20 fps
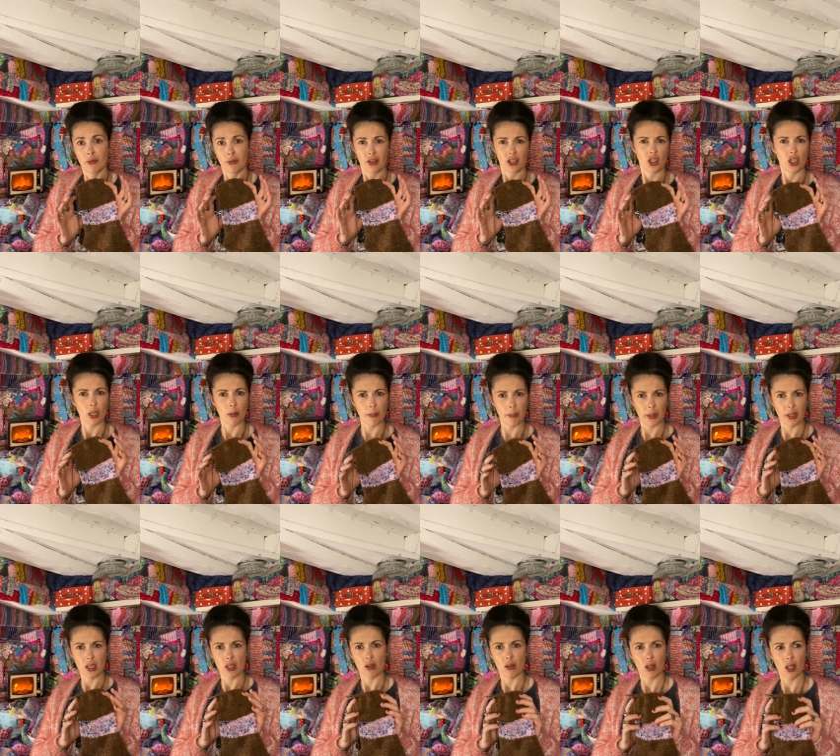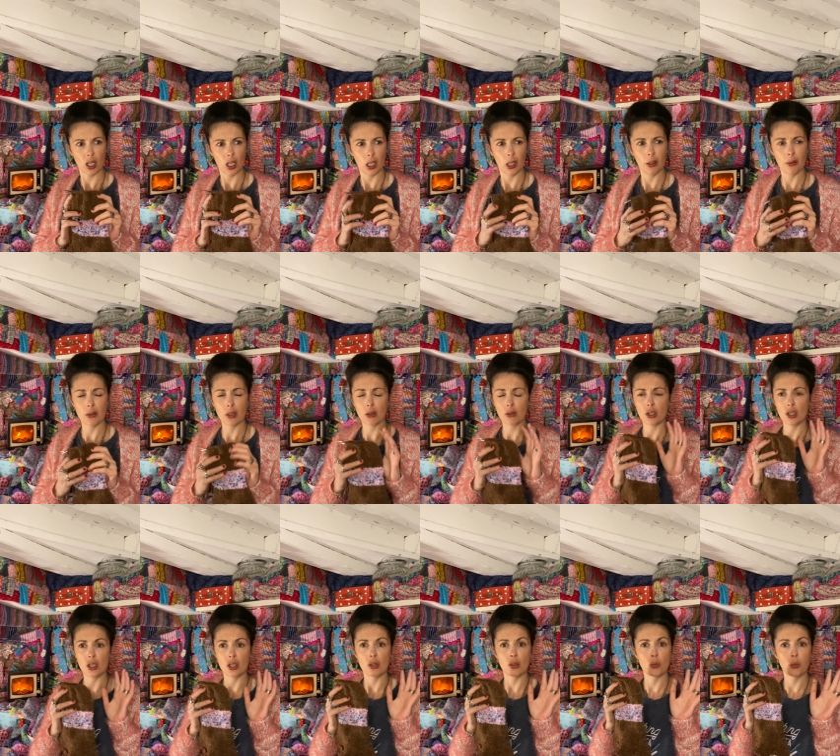with the jumpers or the clothes. I'll
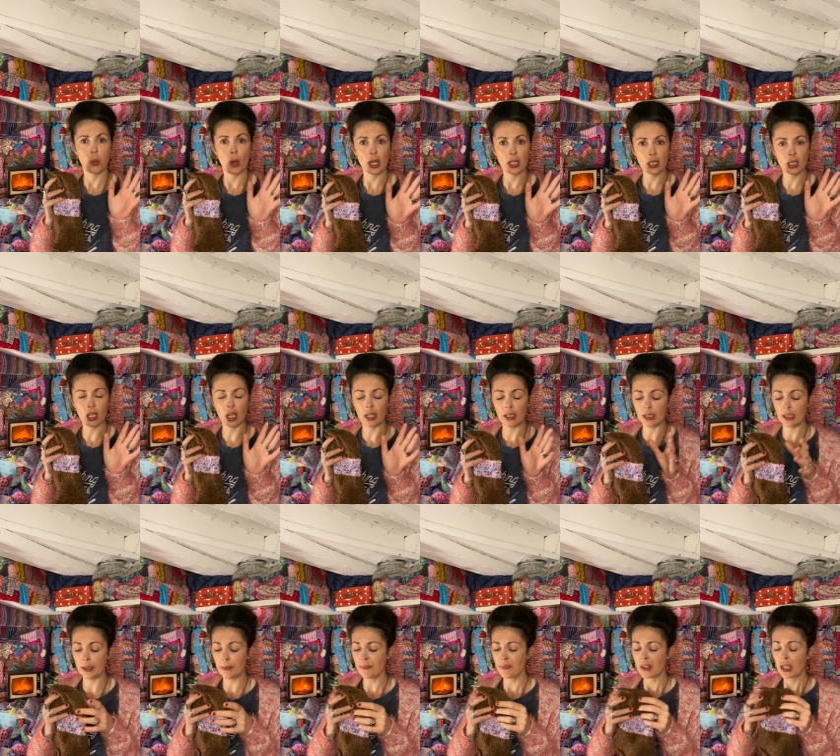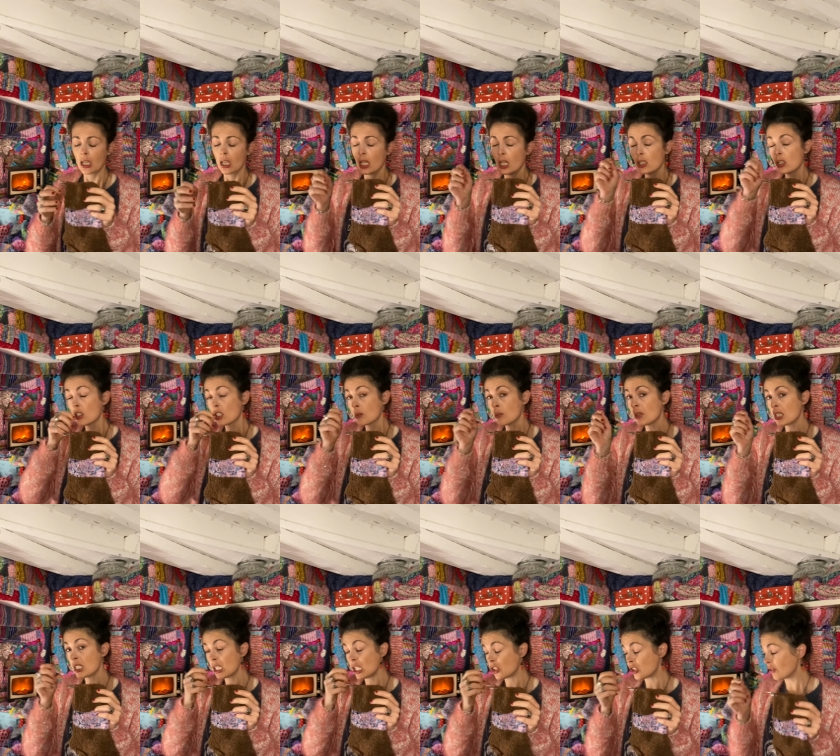just use one colour and do some
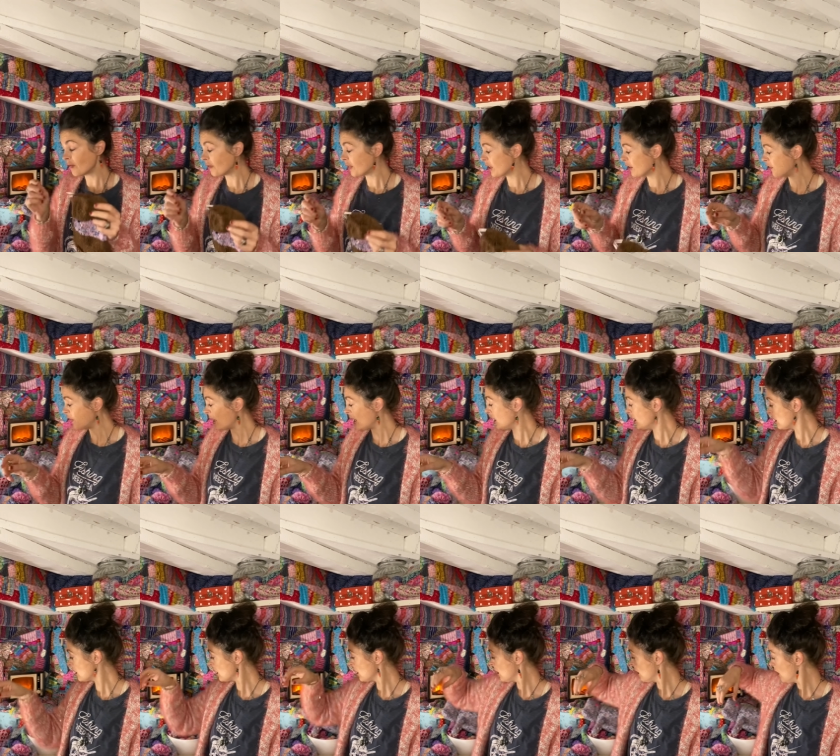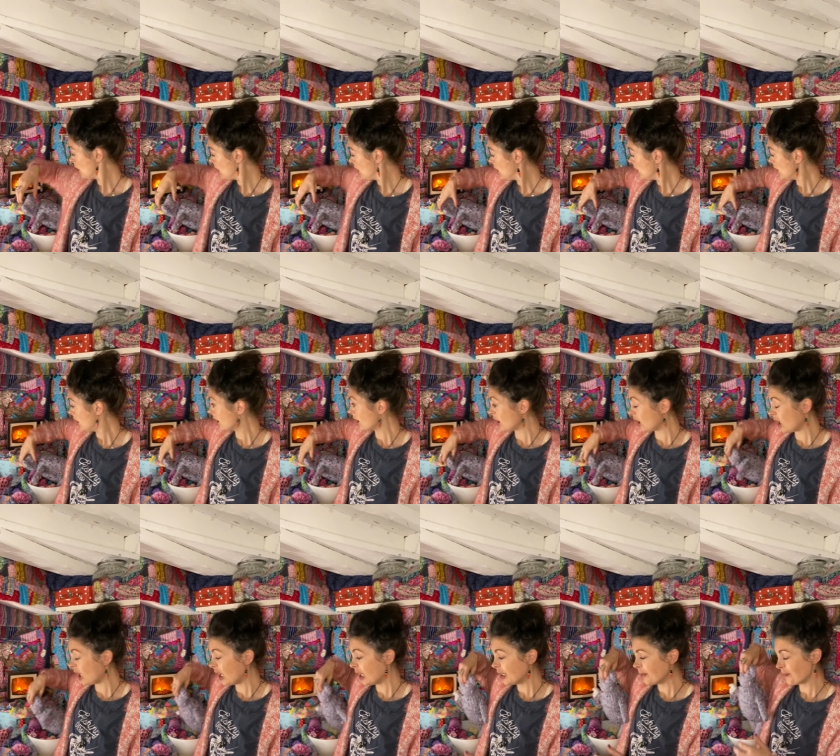stitching for the face. Like,
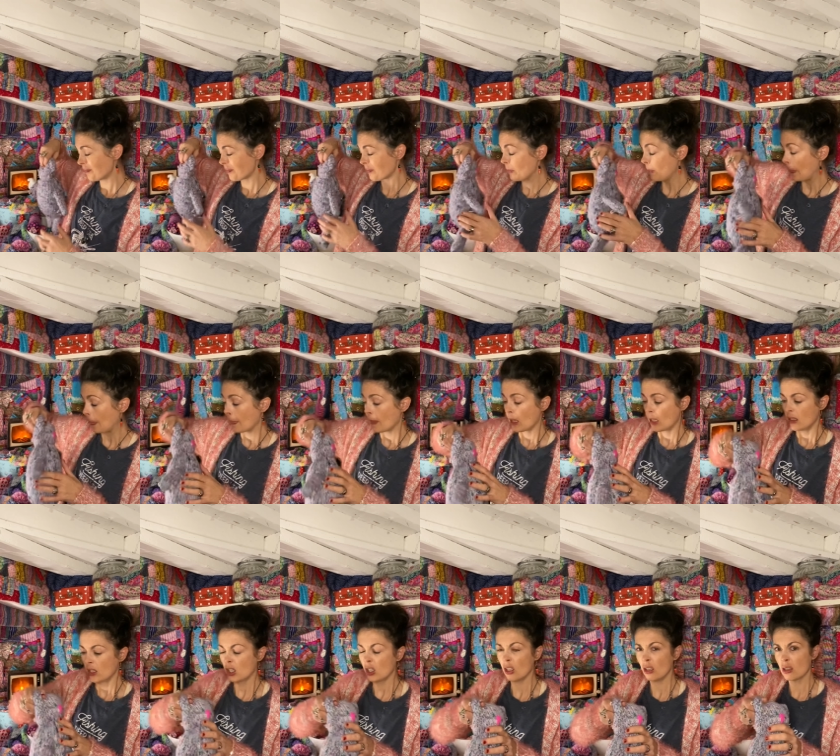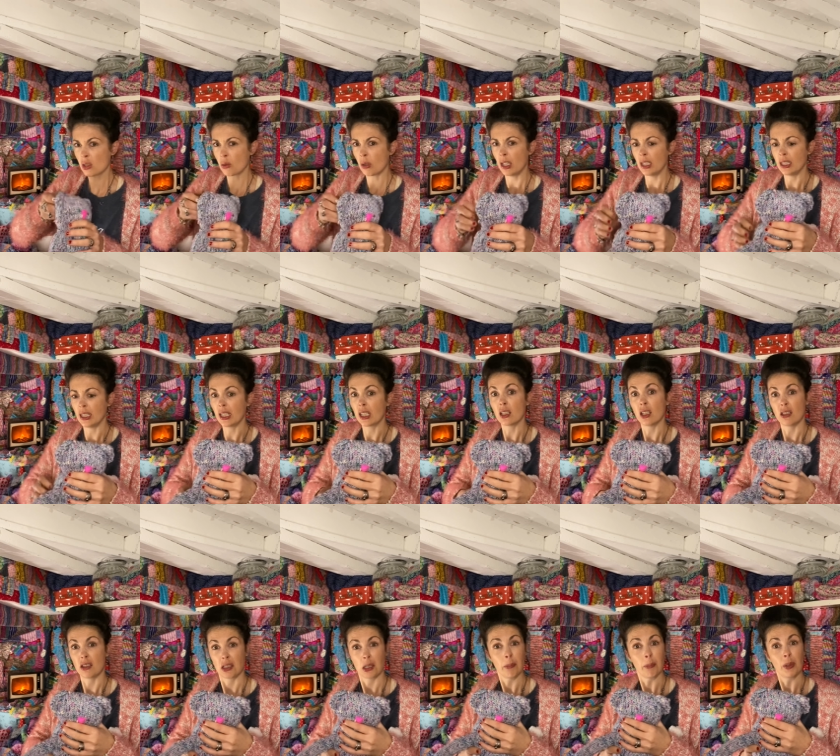the girls quite like
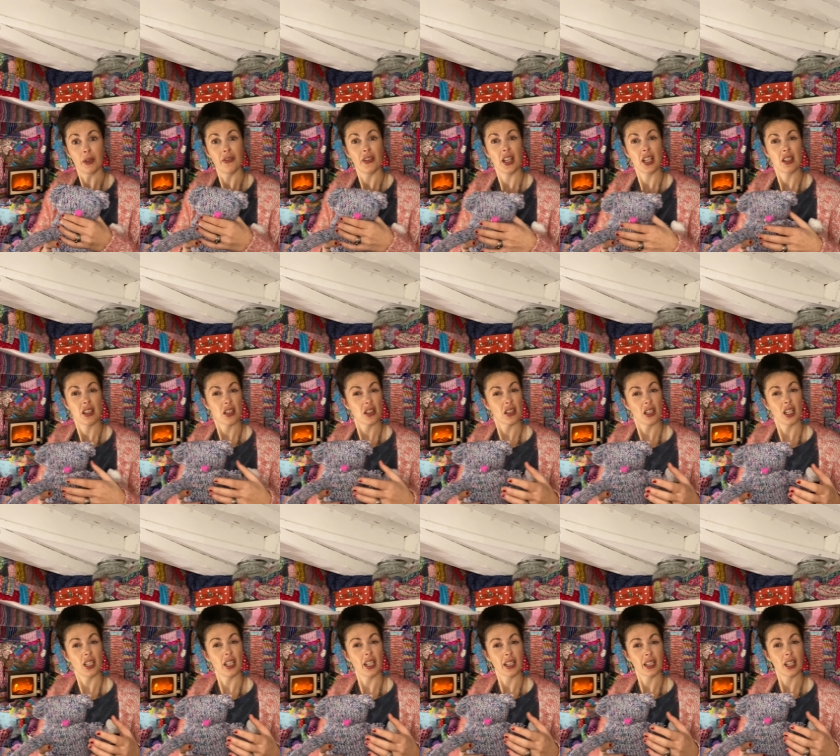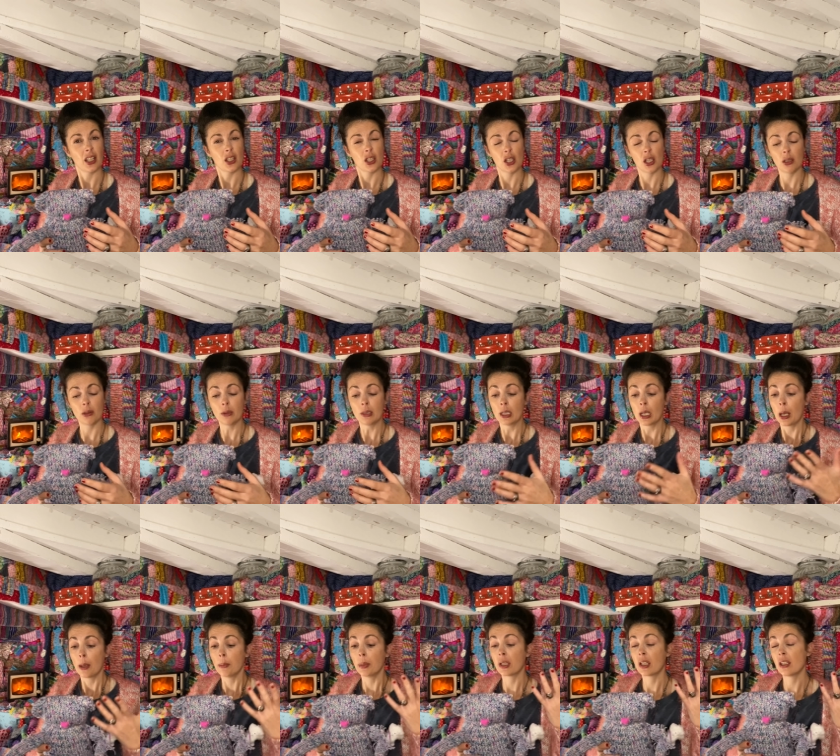simple faces, and I like that too,
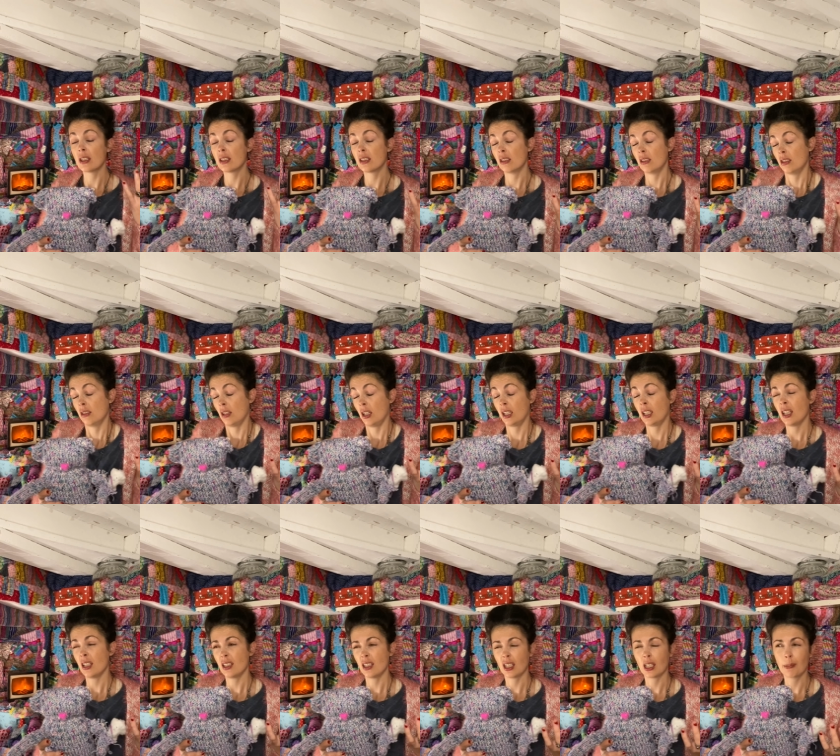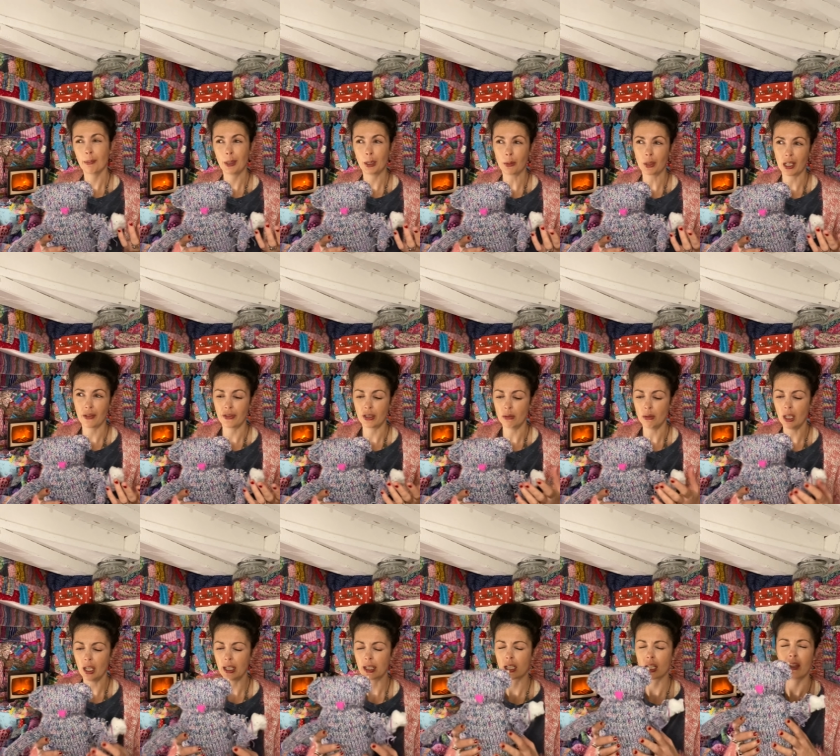because I guess they can be whatever you
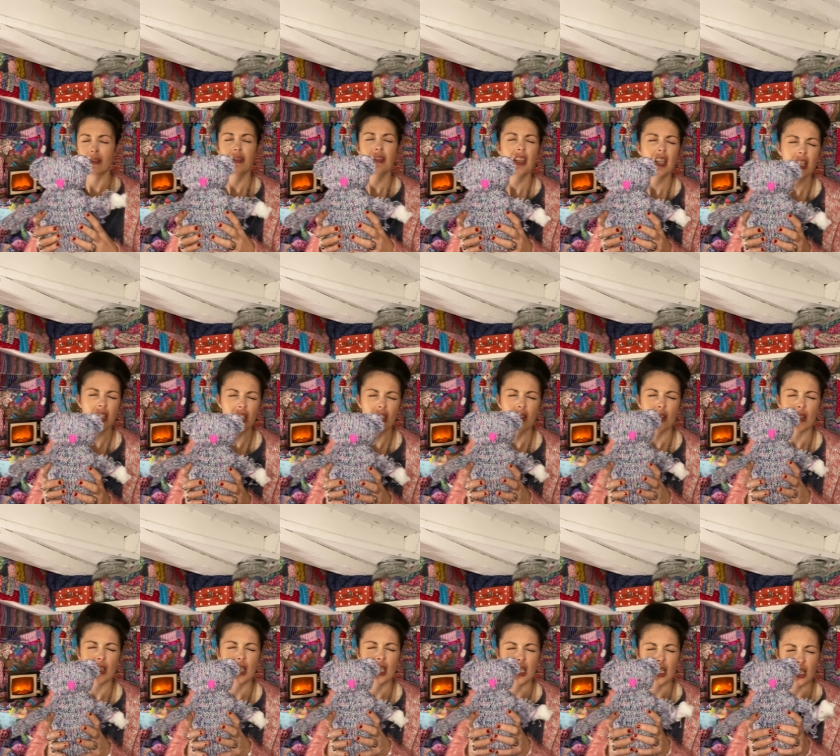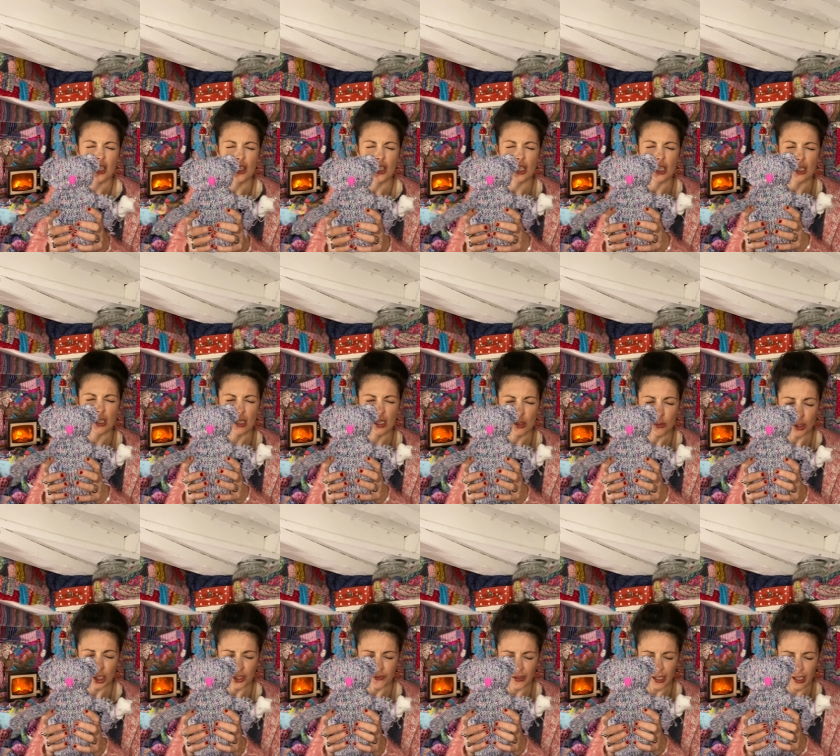like. And this has got such
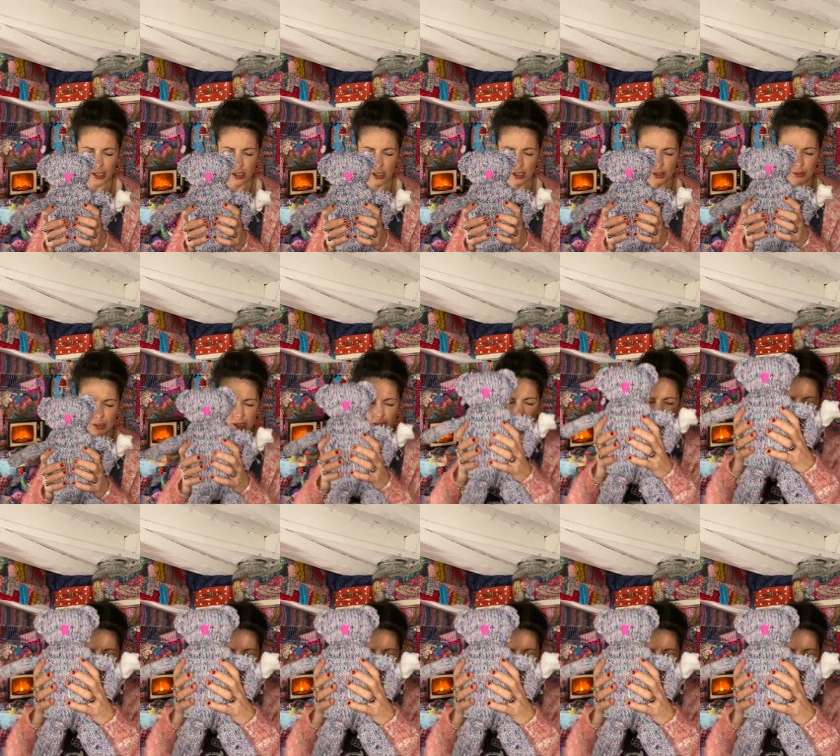squish factor to it.